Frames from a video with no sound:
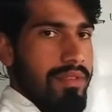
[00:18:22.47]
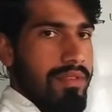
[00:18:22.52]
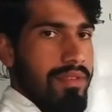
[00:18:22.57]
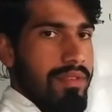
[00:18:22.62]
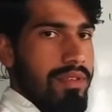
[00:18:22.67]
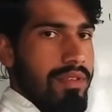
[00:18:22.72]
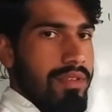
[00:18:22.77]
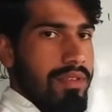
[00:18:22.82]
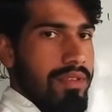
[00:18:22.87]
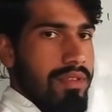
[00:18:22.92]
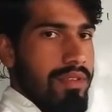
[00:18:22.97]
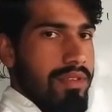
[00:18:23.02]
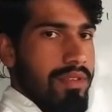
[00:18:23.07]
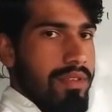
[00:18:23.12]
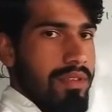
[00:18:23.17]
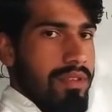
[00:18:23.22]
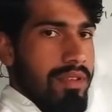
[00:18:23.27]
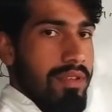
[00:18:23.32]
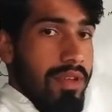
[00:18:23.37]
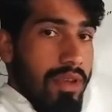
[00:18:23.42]
Okay,
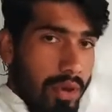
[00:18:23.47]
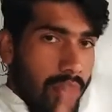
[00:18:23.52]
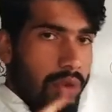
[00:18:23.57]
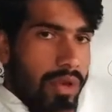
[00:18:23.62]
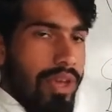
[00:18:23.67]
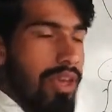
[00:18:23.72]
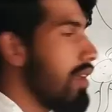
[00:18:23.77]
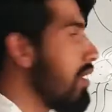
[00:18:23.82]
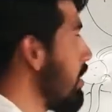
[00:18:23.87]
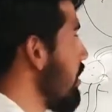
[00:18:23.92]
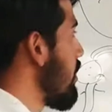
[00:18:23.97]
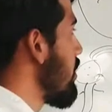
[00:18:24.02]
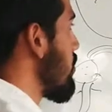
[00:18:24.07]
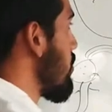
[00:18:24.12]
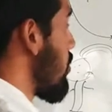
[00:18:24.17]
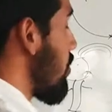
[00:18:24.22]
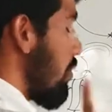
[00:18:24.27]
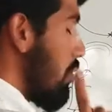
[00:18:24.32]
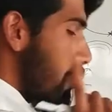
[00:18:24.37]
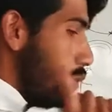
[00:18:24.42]
so what
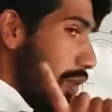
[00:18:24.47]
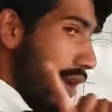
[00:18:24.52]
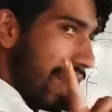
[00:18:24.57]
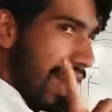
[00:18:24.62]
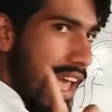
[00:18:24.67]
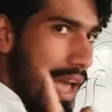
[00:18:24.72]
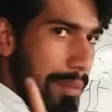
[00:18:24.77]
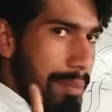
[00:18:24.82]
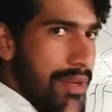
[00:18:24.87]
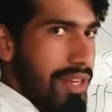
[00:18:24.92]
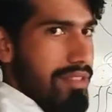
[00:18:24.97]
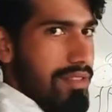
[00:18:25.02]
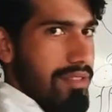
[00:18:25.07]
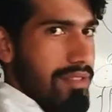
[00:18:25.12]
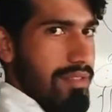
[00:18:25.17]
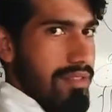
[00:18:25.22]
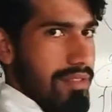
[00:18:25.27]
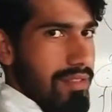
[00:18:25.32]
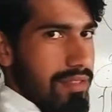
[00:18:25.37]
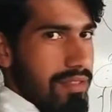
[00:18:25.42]
happens in this
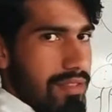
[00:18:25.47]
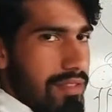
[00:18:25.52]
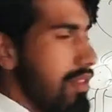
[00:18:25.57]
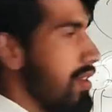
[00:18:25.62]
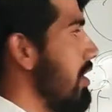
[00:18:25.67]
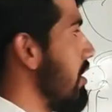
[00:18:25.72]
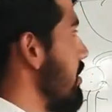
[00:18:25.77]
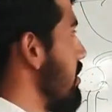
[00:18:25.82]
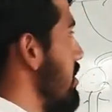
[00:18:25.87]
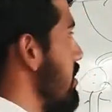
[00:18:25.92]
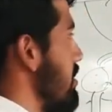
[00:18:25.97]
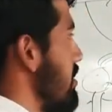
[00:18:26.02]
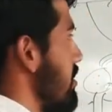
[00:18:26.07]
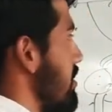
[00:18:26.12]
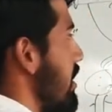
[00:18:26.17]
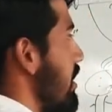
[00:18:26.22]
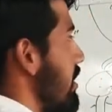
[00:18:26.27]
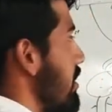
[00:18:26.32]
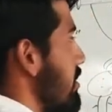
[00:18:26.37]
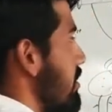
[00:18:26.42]
case,
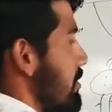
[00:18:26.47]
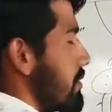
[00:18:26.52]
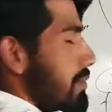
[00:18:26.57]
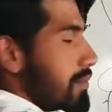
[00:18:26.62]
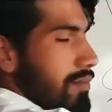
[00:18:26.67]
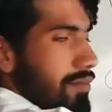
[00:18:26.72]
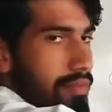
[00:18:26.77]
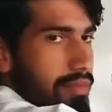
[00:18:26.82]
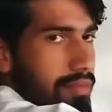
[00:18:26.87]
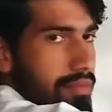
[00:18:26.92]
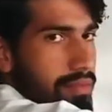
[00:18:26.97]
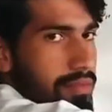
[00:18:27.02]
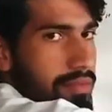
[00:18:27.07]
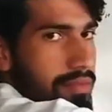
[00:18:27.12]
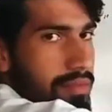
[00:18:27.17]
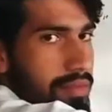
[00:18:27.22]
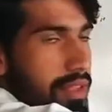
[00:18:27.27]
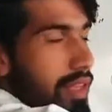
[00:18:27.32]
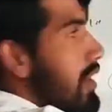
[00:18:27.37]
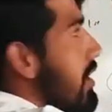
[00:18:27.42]
in
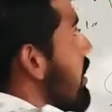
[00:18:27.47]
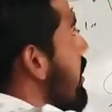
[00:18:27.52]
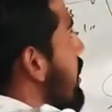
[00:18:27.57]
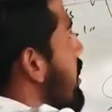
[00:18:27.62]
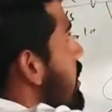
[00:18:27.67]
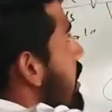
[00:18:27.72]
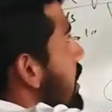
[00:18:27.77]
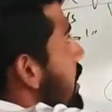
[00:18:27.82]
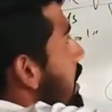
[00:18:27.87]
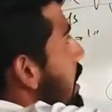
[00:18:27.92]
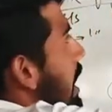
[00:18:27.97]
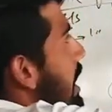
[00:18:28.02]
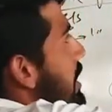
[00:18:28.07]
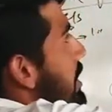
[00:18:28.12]
reactivation case?